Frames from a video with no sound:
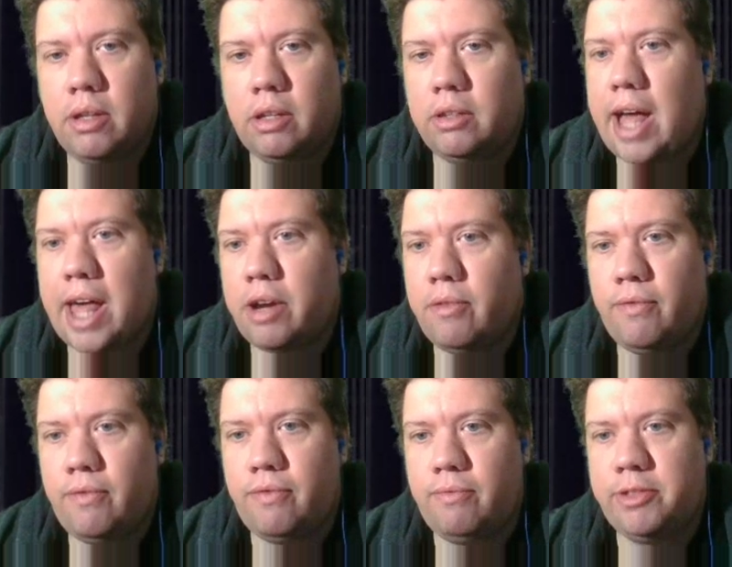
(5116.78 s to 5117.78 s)
A lot
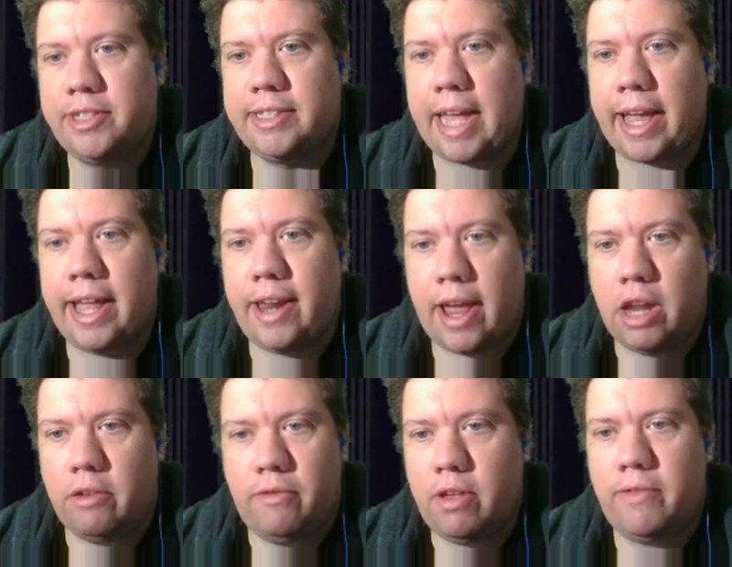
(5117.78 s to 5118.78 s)
of second
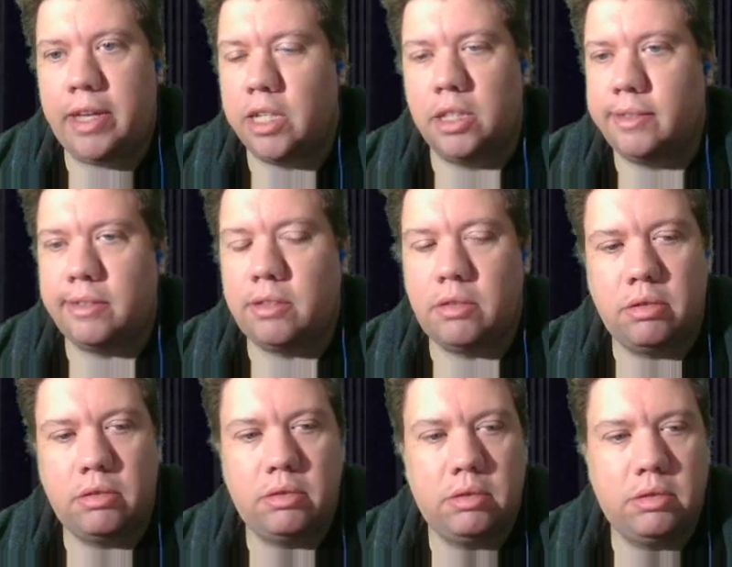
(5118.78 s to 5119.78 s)
Aunt Vivians.
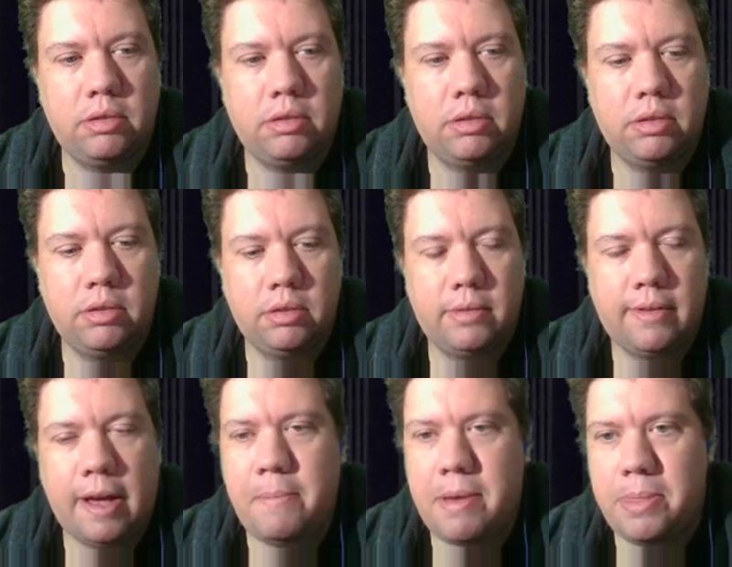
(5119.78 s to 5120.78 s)

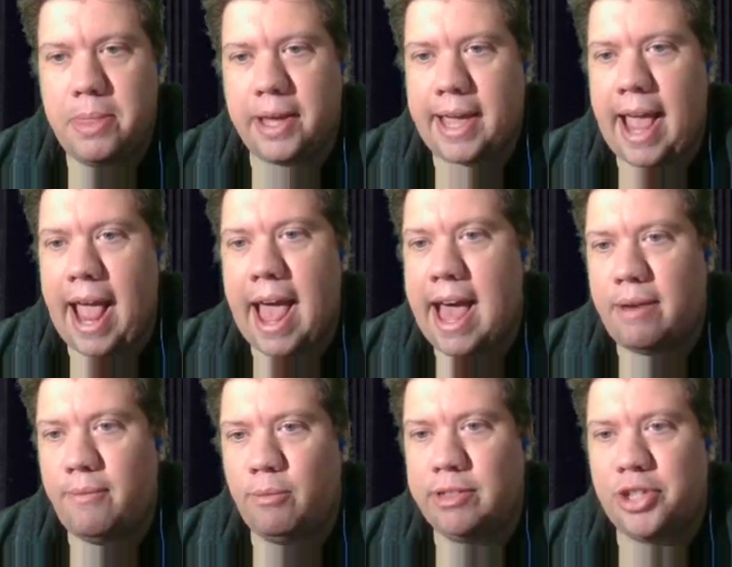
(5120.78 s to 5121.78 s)
I mean, the
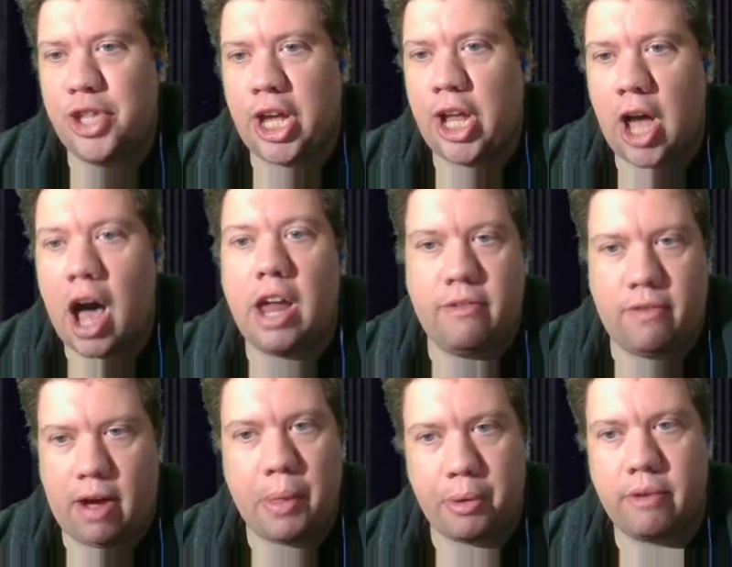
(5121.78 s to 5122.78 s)
Cat was the
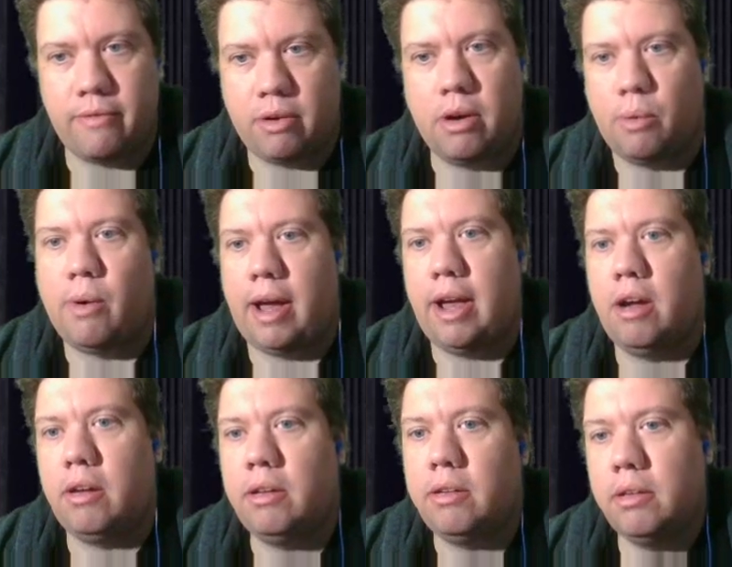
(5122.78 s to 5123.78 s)
godfather for a
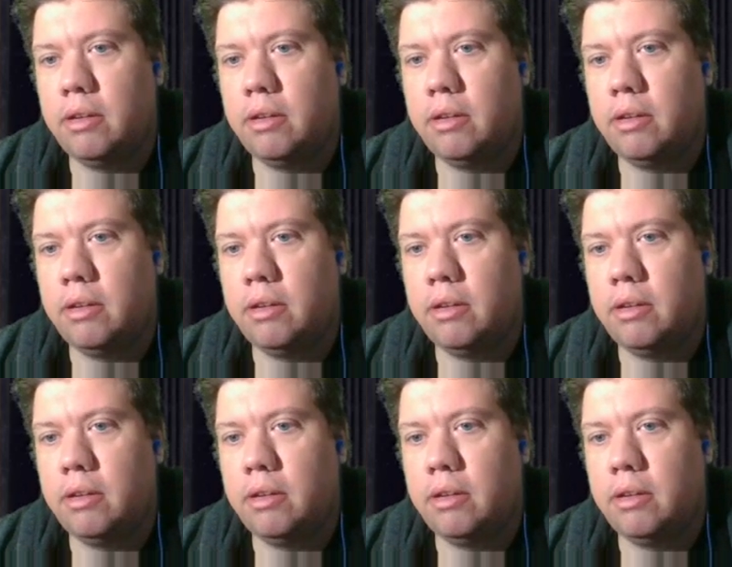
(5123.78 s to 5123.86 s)
while.